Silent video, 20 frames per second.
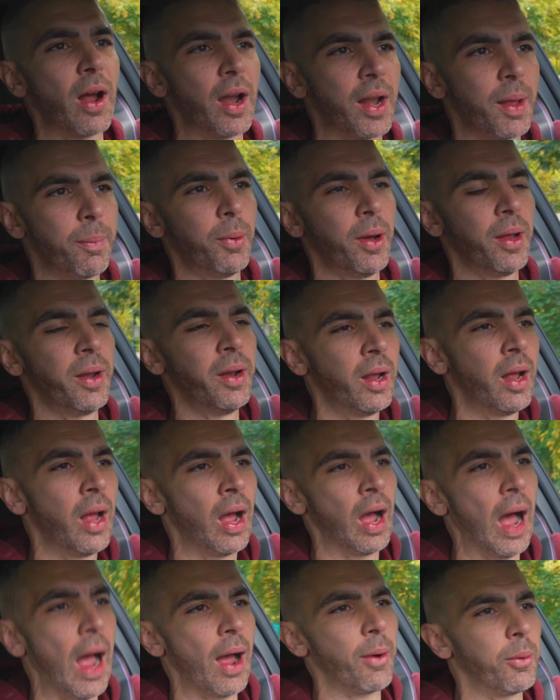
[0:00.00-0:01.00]
on it. But
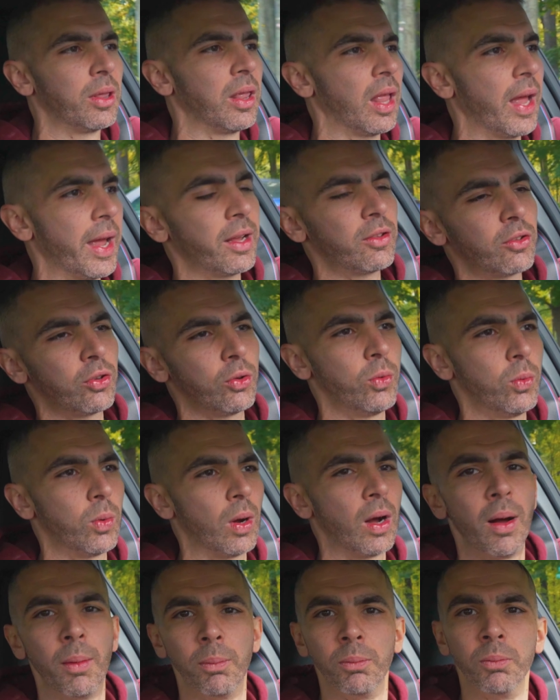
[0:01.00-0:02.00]
I would like
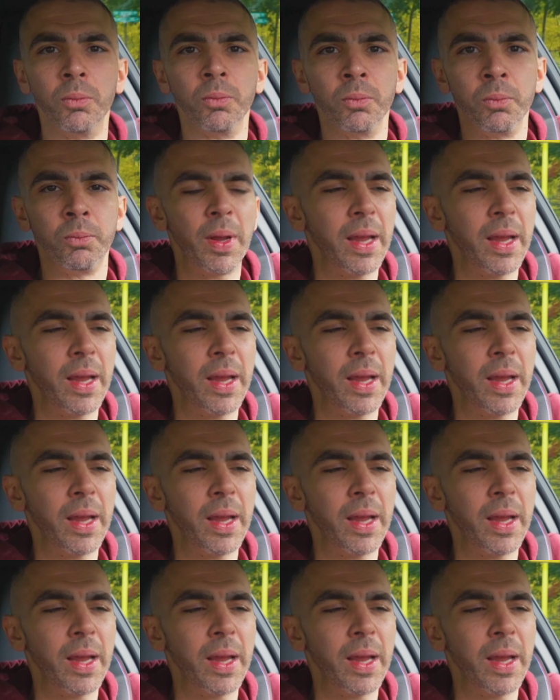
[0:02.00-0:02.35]
to